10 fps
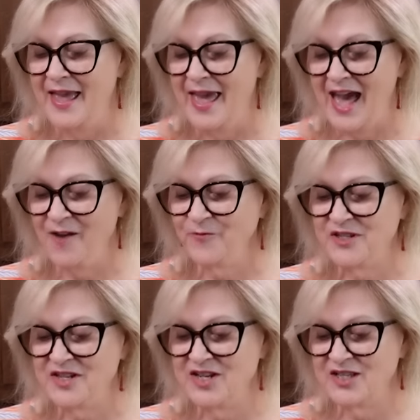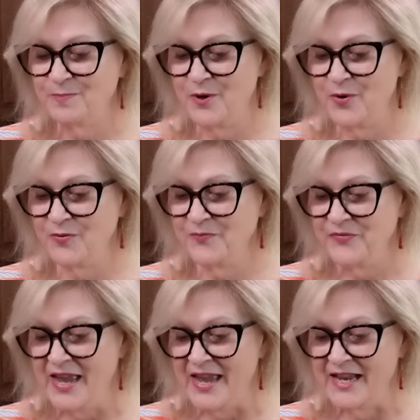Half a teaspoon.
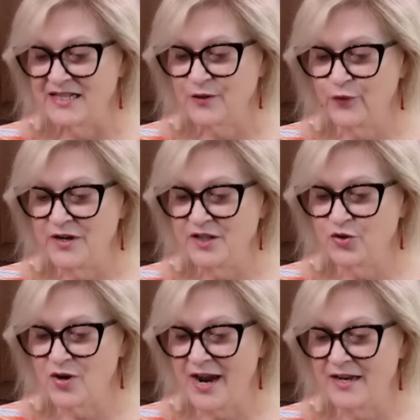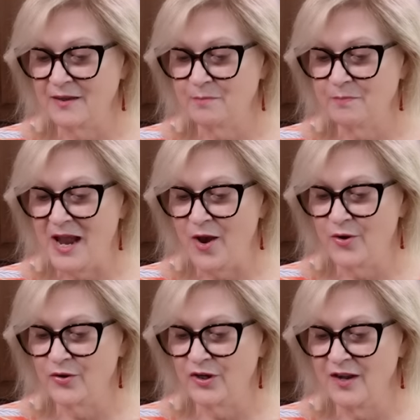It's freeze-dried
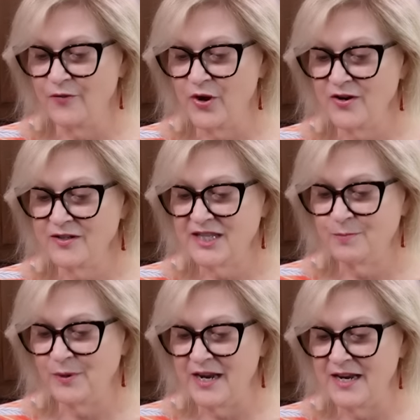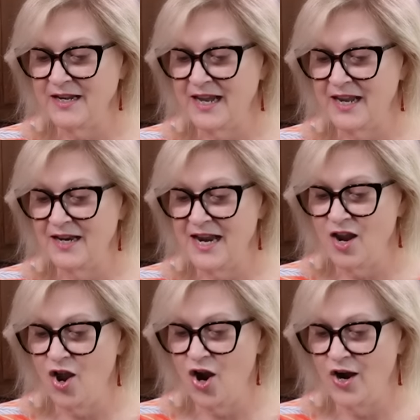powdered liver, spleen, kidney,
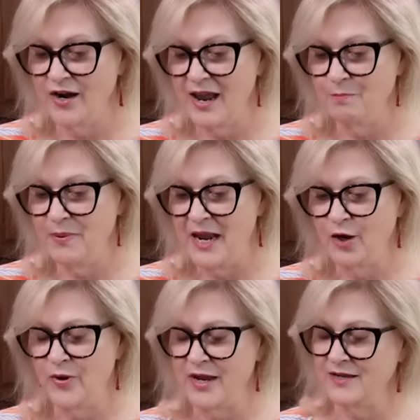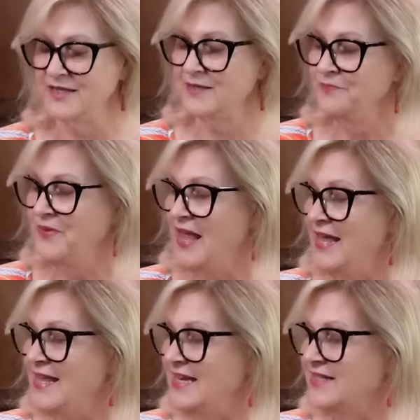heart, and pancreas.
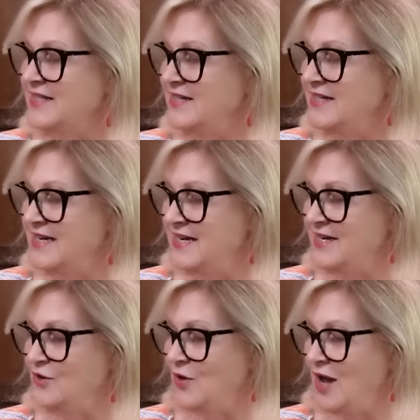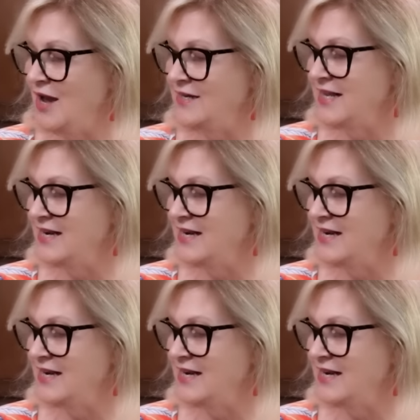Yes, indeed, you guys.